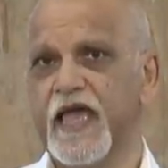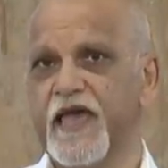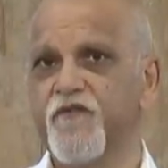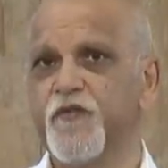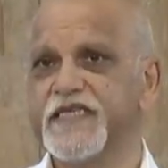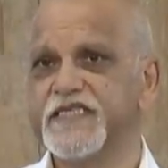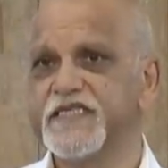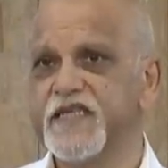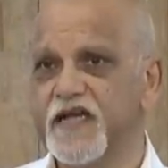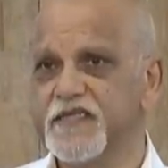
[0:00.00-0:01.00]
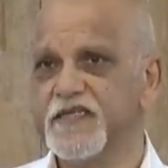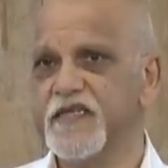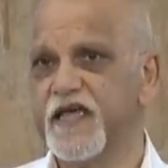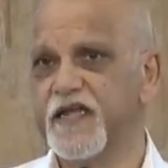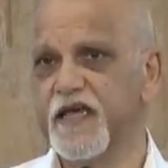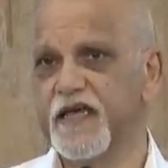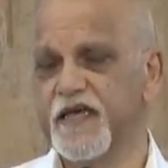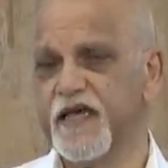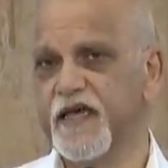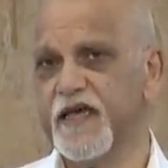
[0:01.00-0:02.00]
Have we started
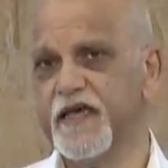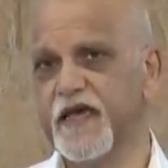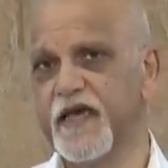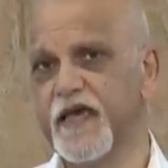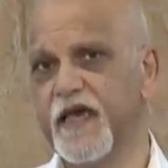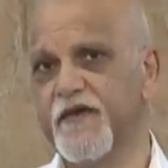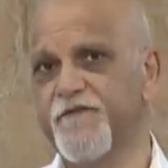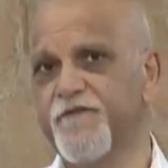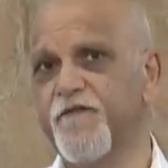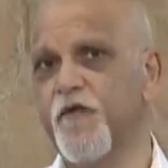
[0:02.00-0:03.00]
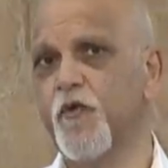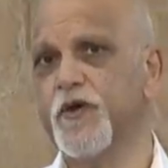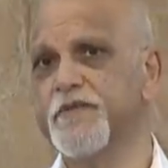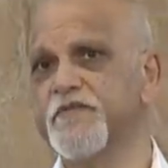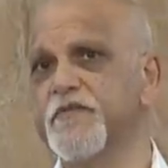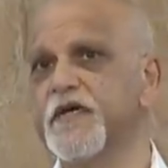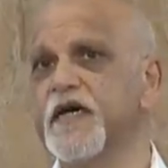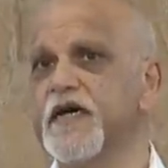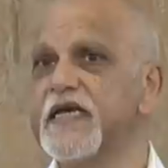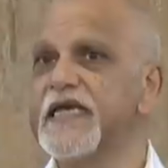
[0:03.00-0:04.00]
a forum
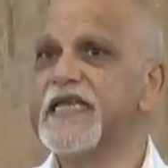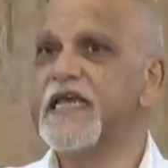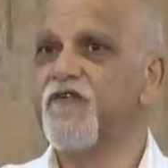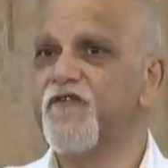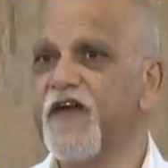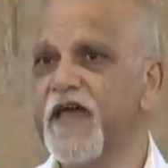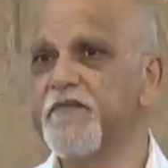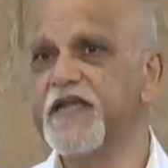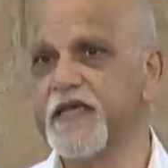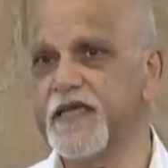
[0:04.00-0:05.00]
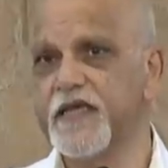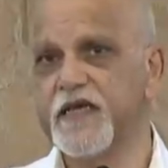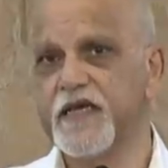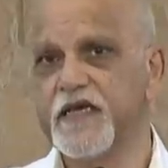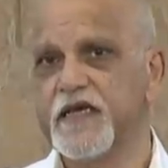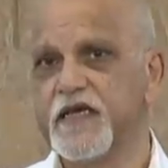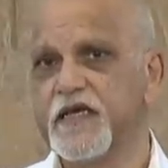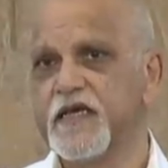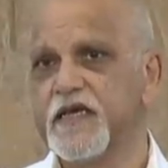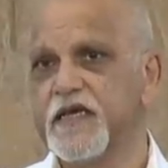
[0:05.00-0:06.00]
in our family
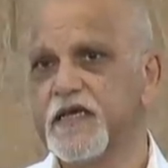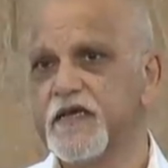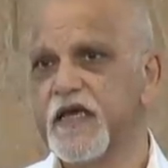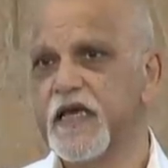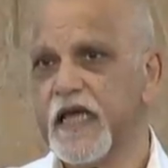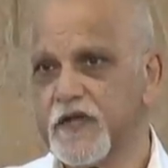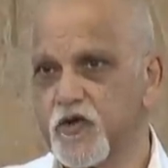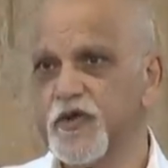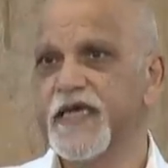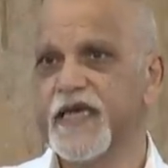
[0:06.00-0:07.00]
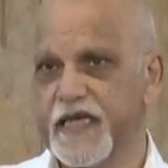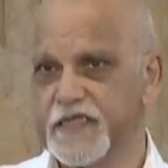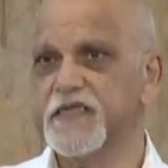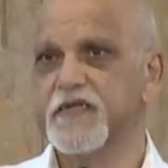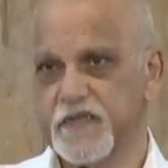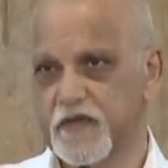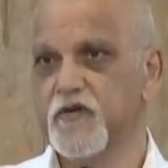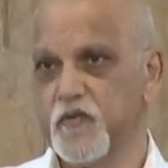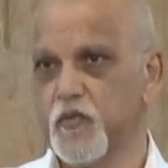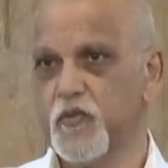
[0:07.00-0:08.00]
at looking at,
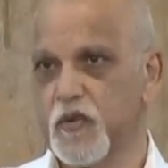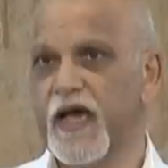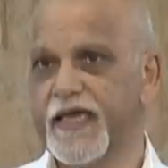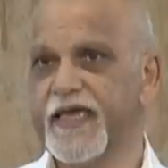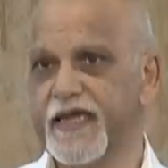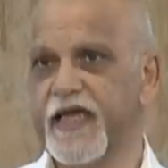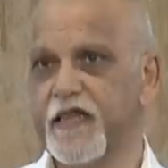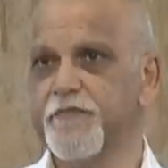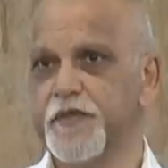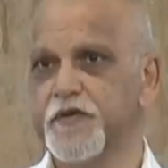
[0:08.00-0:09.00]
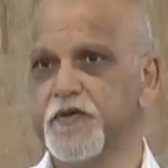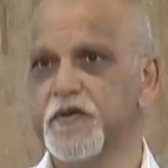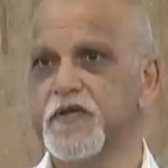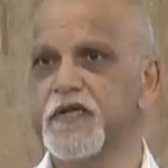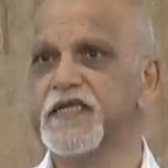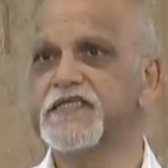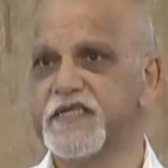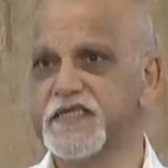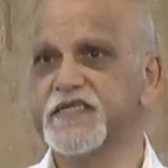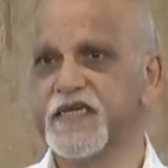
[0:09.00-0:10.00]
I can help you, let's
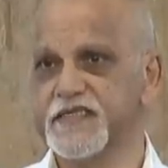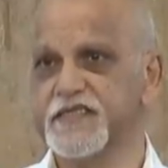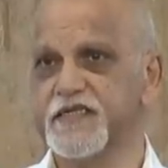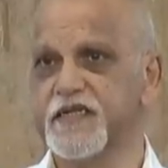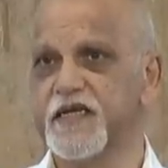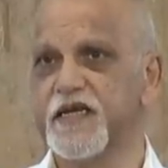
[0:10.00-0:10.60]
discuss it.